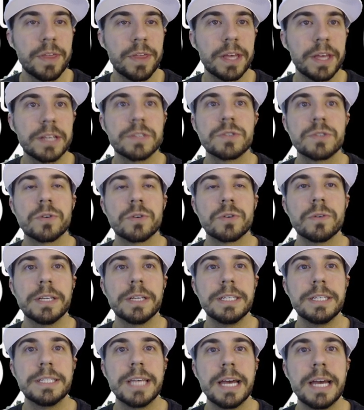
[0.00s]
things
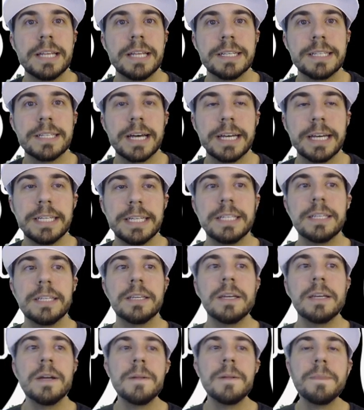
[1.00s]
certainly tend to tighten